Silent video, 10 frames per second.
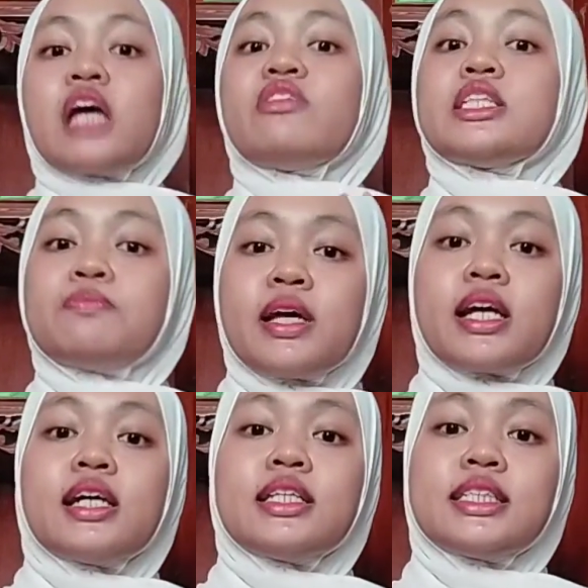If the
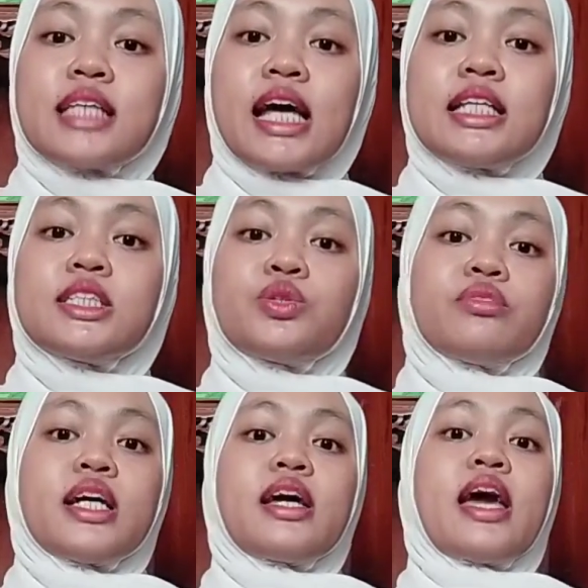speaker decides to
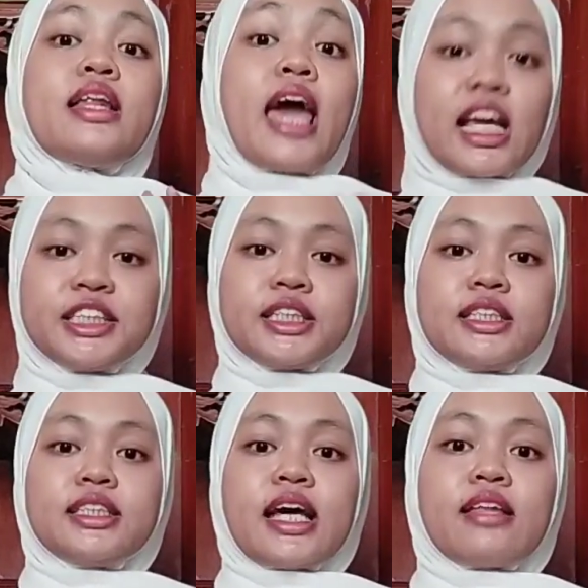take an
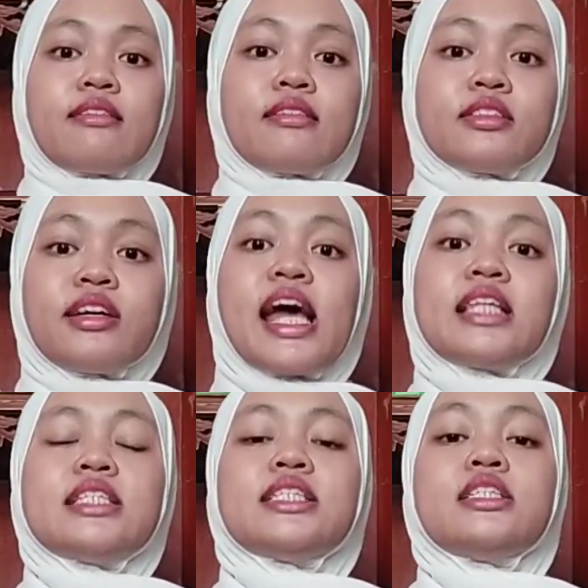action that
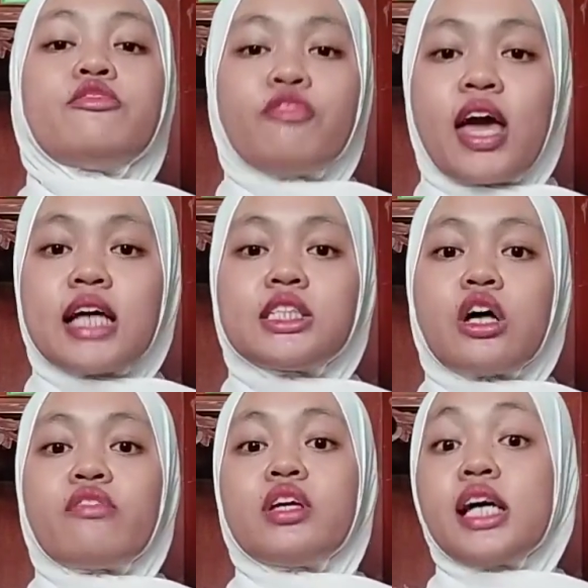threatens the face
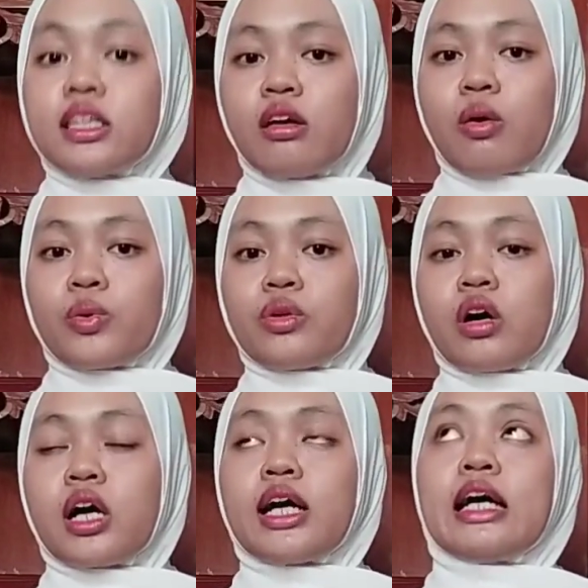of the
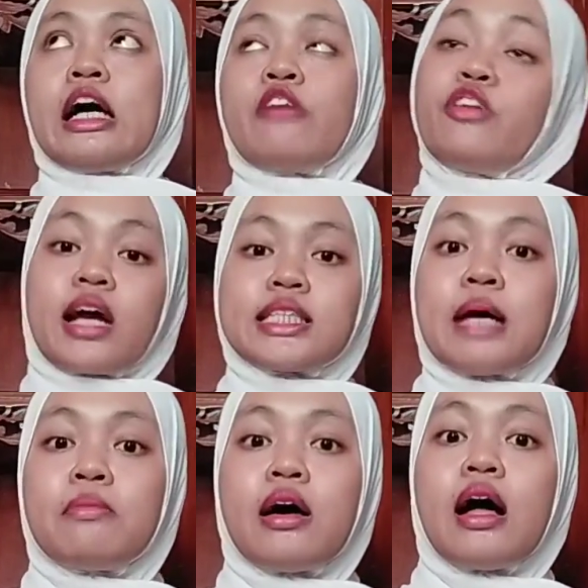interlocutor, for
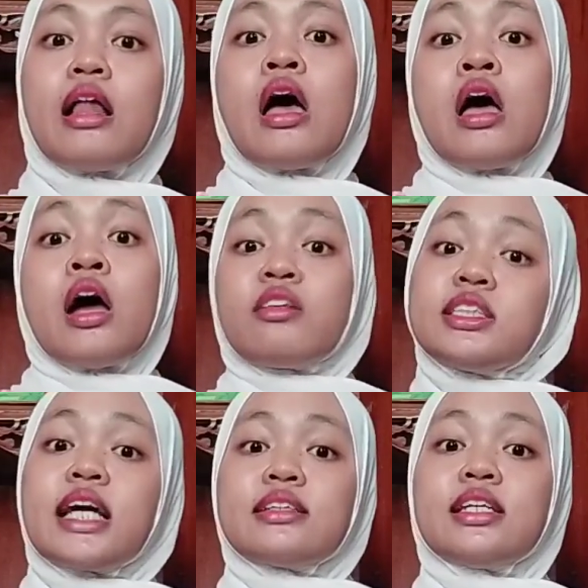example,
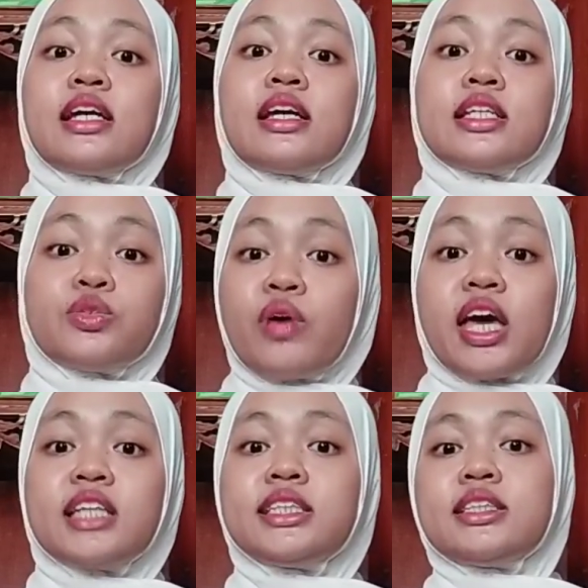rejecting his
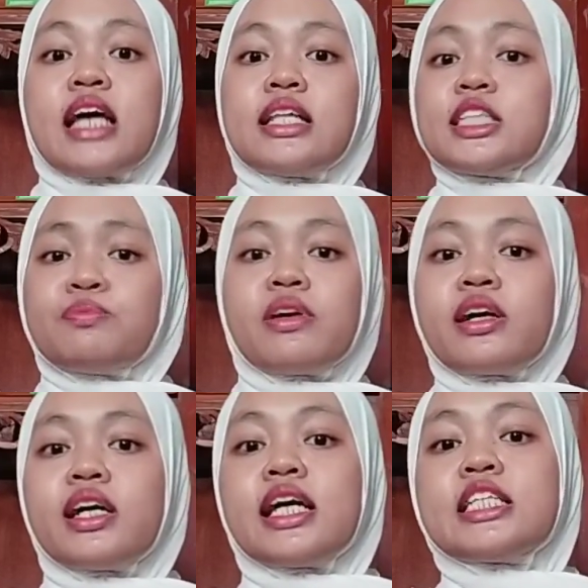wish, then the
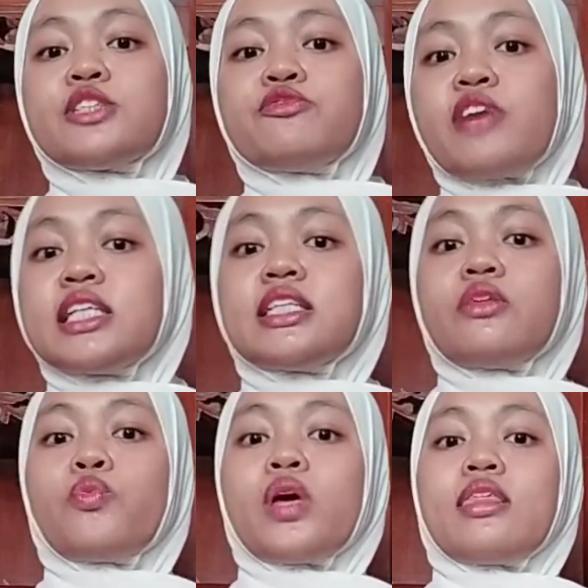speaker is faced
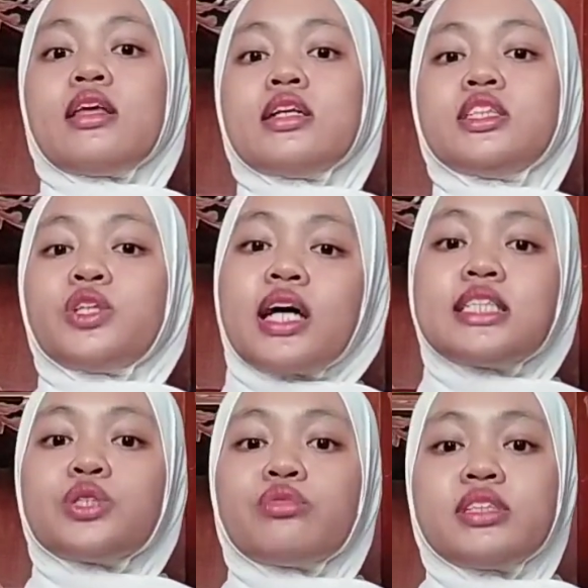with the
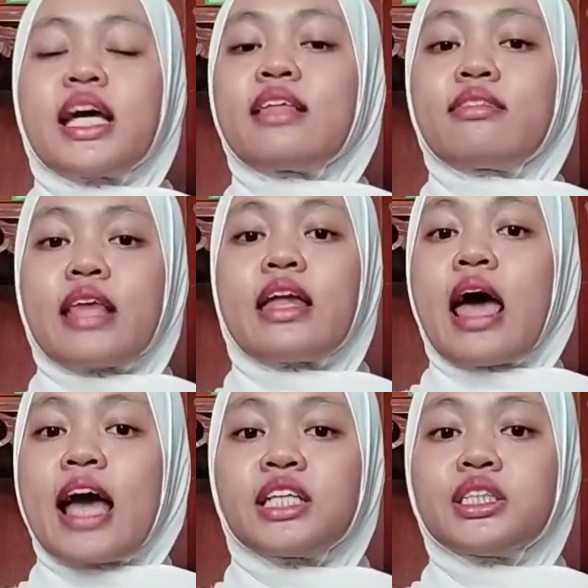choice to take that
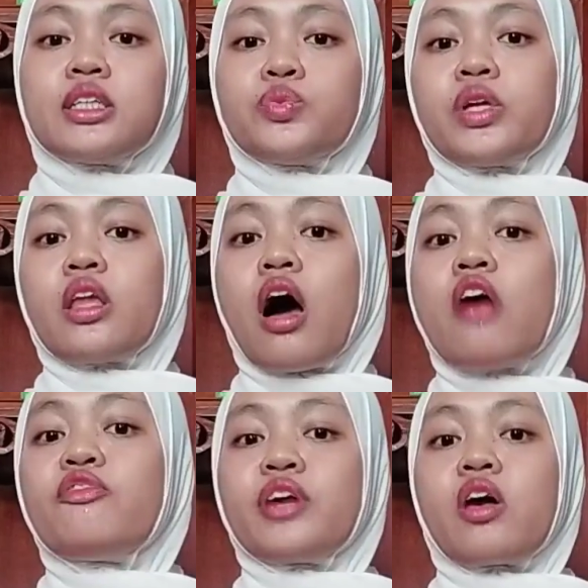action with
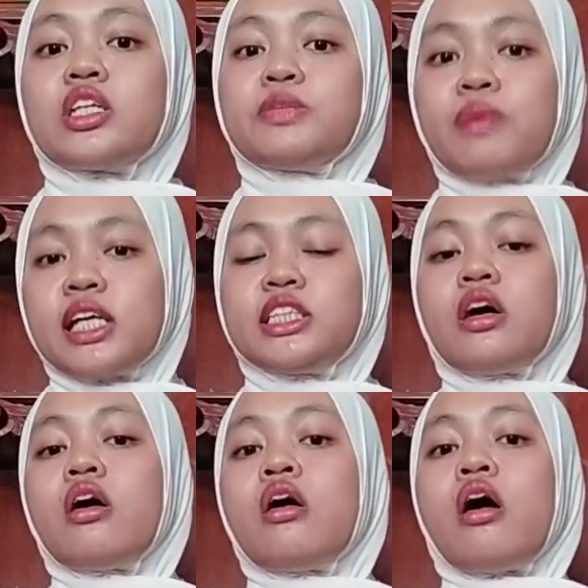off-record speech
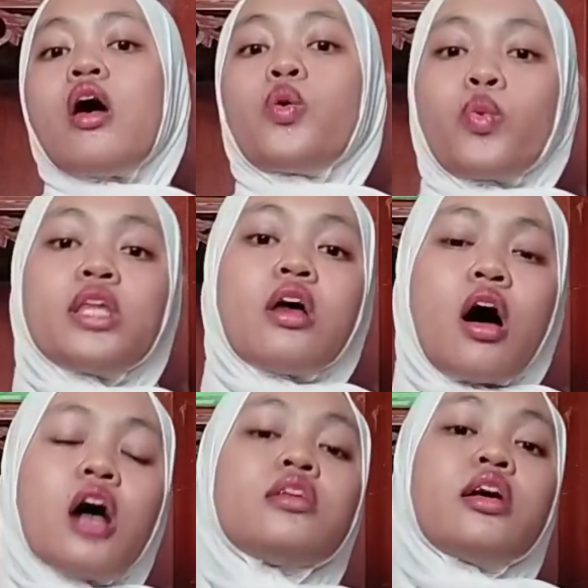or with
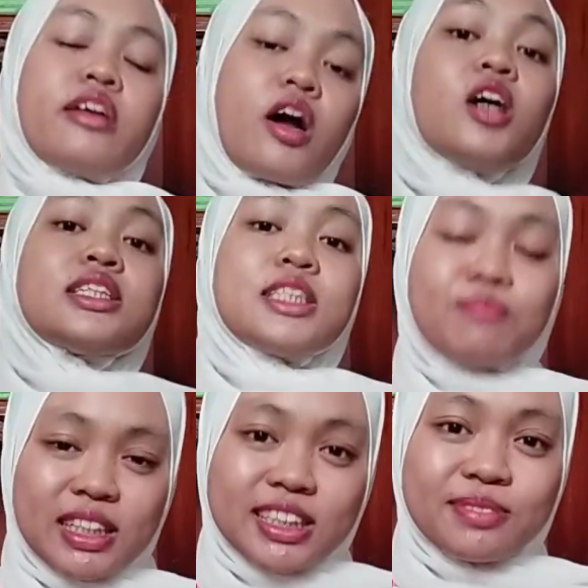on-record
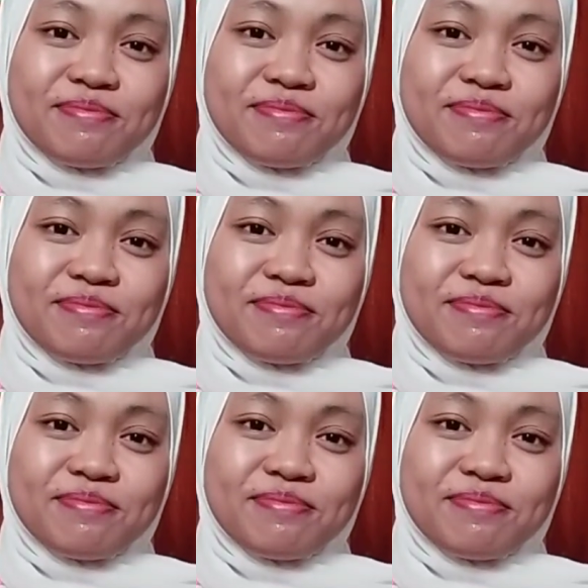speech.